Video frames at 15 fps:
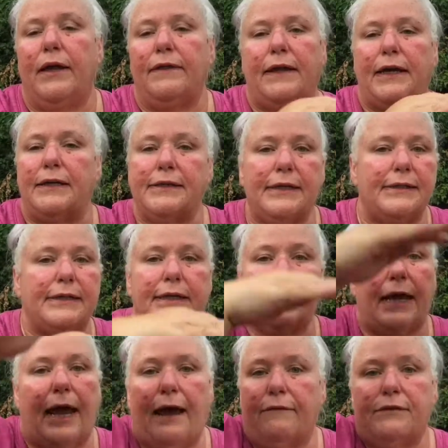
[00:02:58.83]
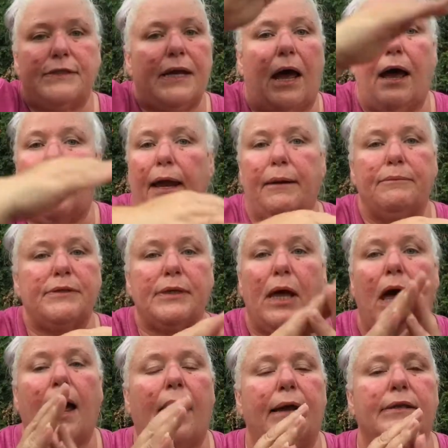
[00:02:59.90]
things that didn't have a time
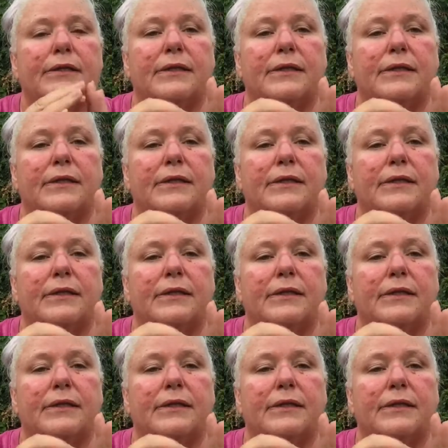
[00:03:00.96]
slot